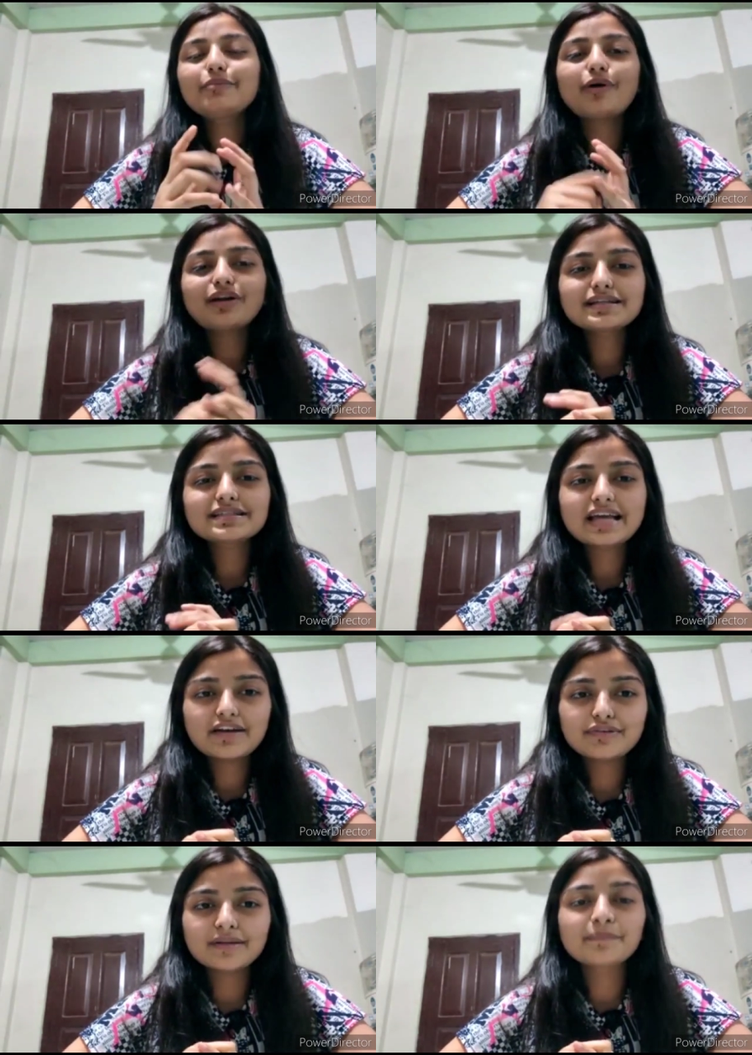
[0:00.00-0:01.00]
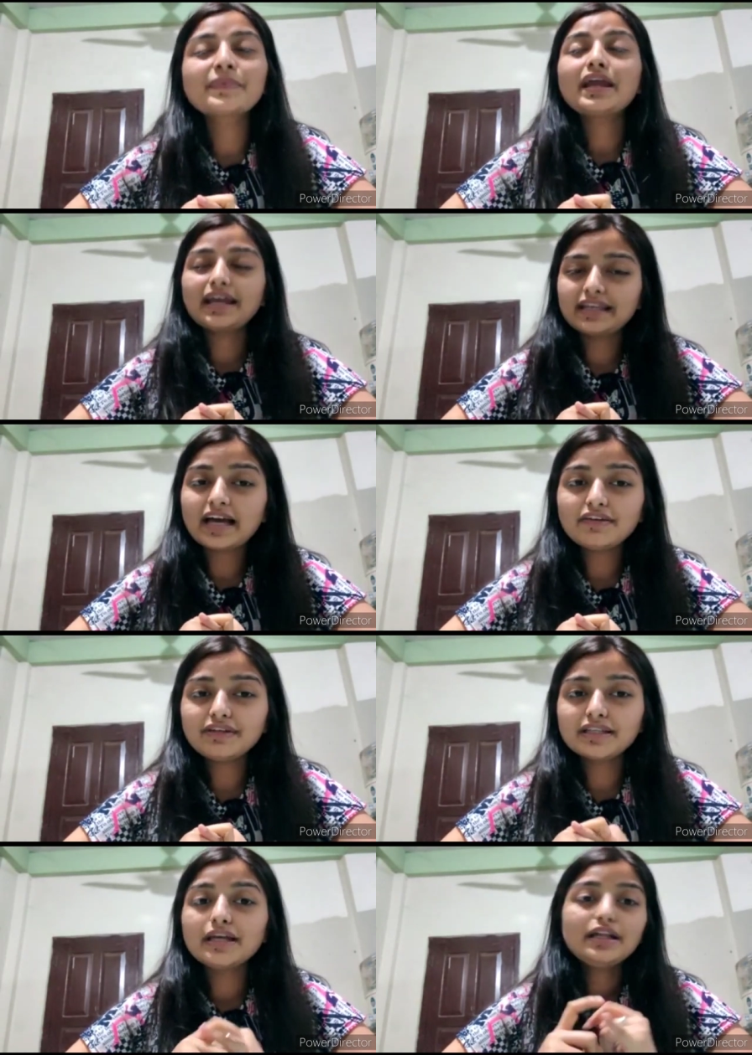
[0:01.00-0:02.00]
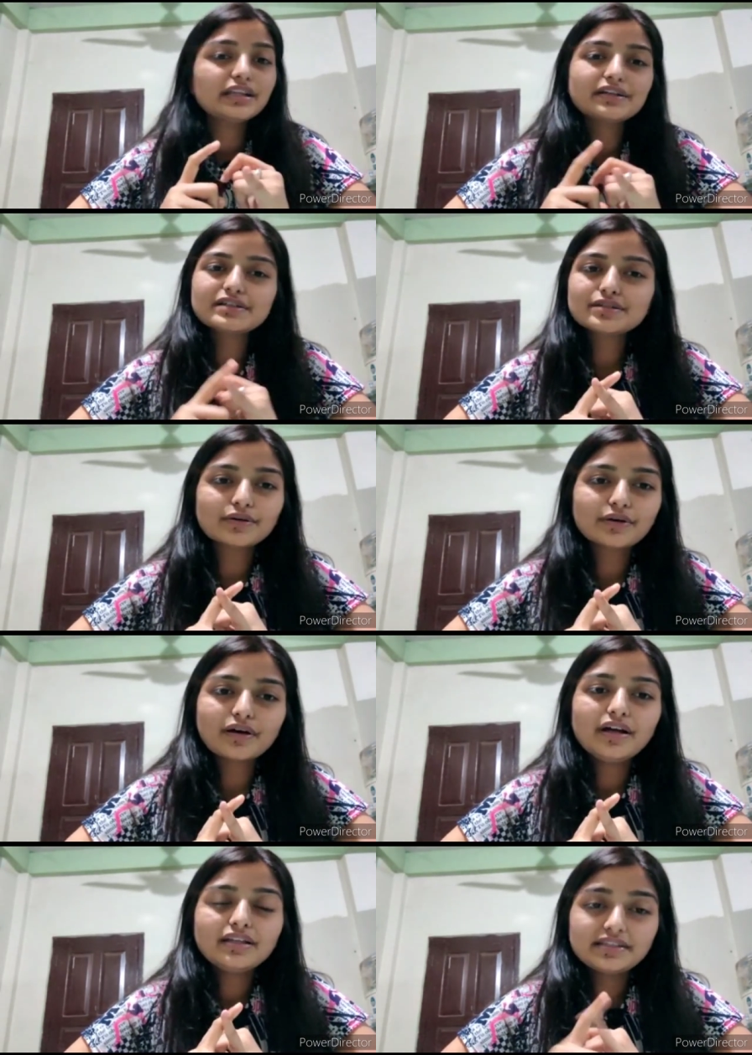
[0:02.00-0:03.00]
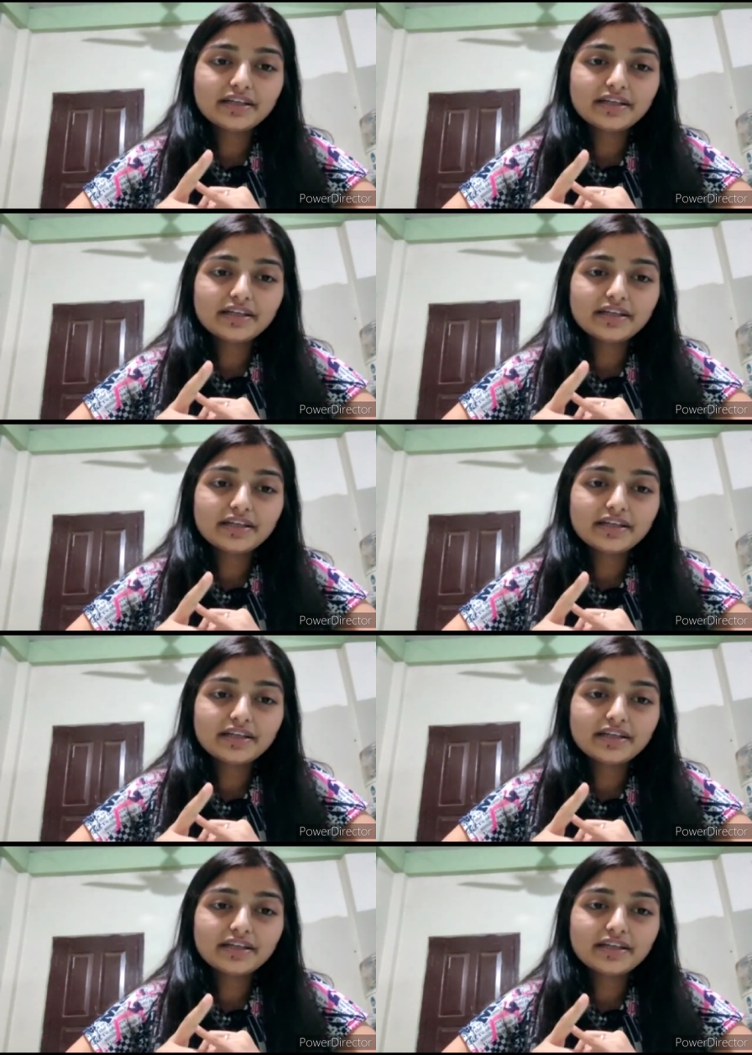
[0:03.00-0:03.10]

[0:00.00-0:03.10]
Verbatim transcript: he brought us heaven in heaven there is no